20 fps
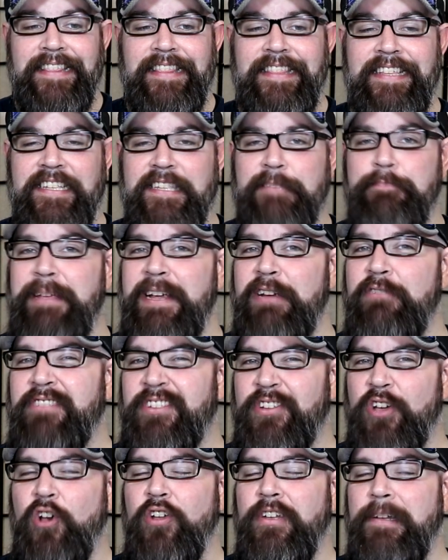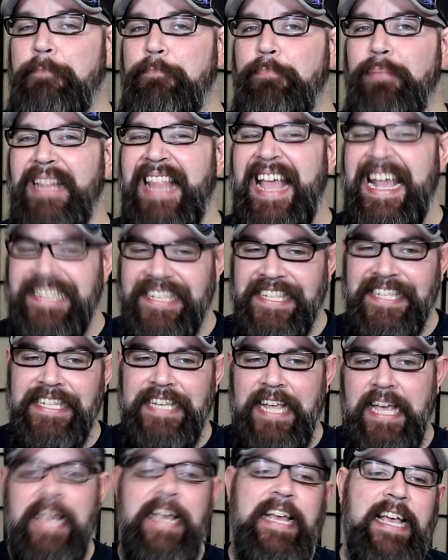This beer is called
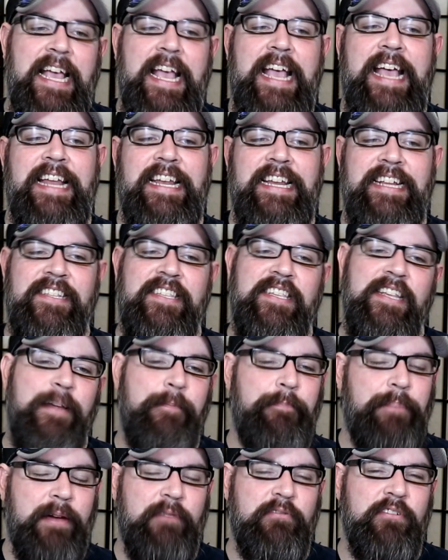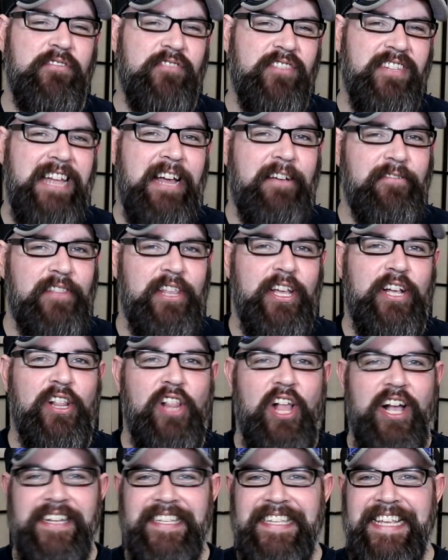Blessed, and it's an Imperial Stout that
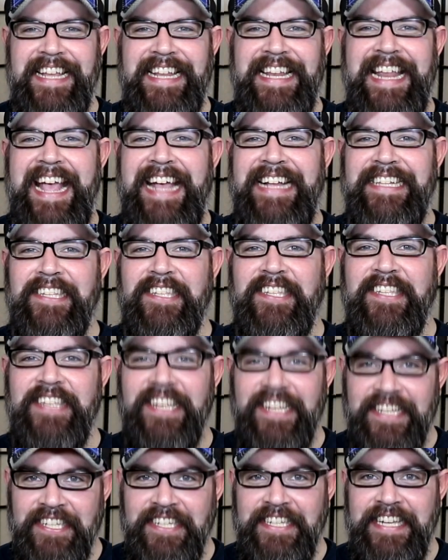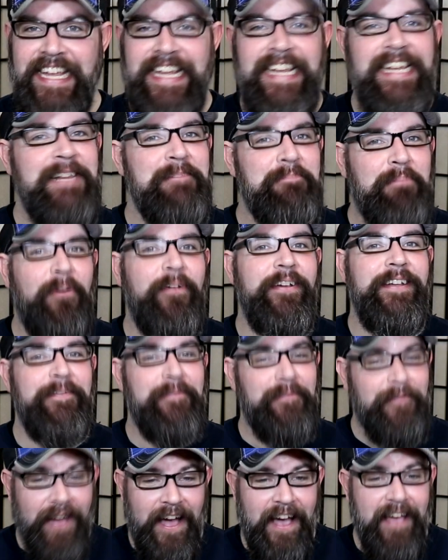clocks in at 16.5%
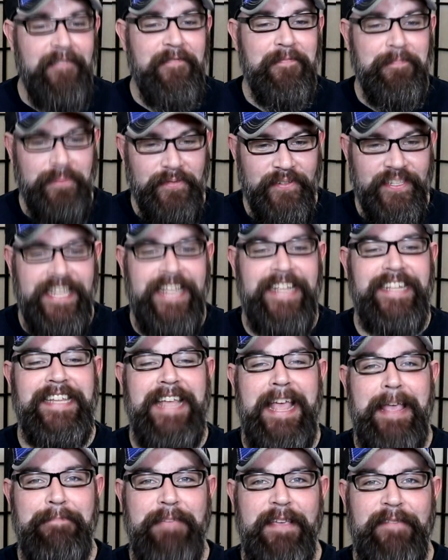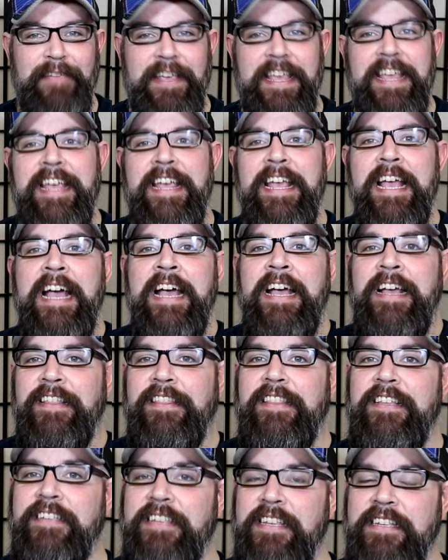ABV.
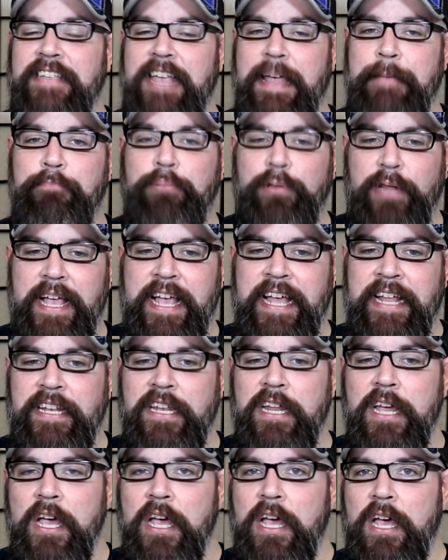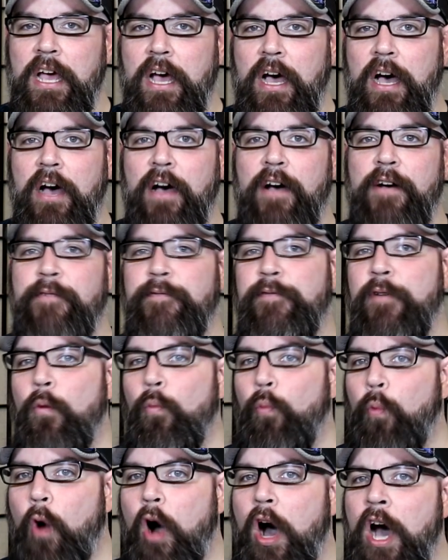This is a blend of
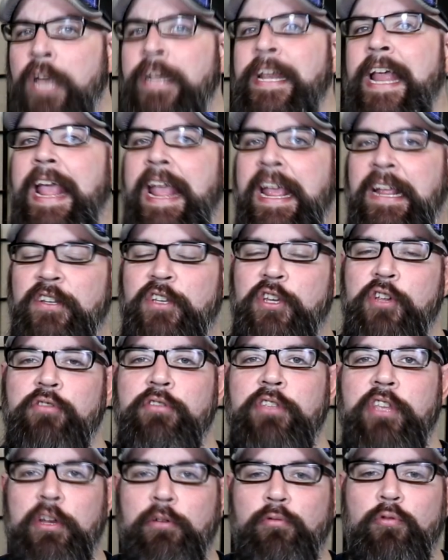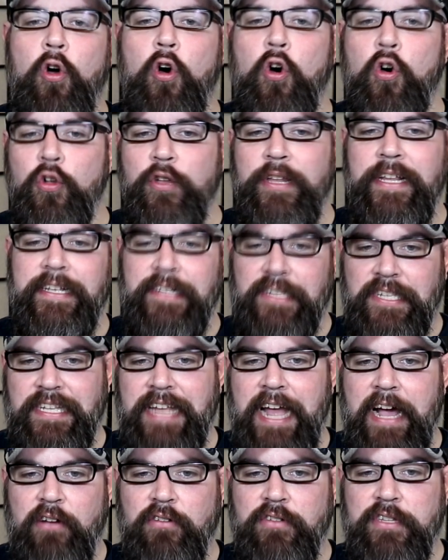1 and 2 year old
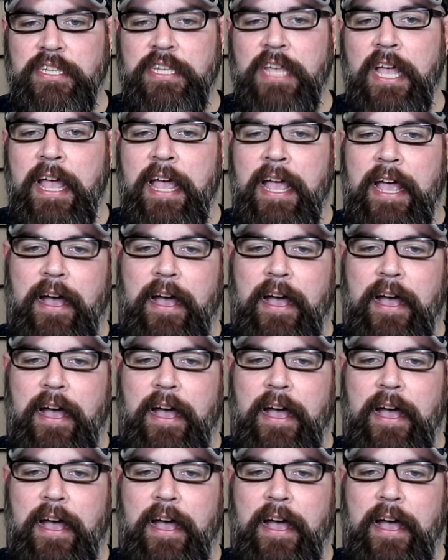stouts.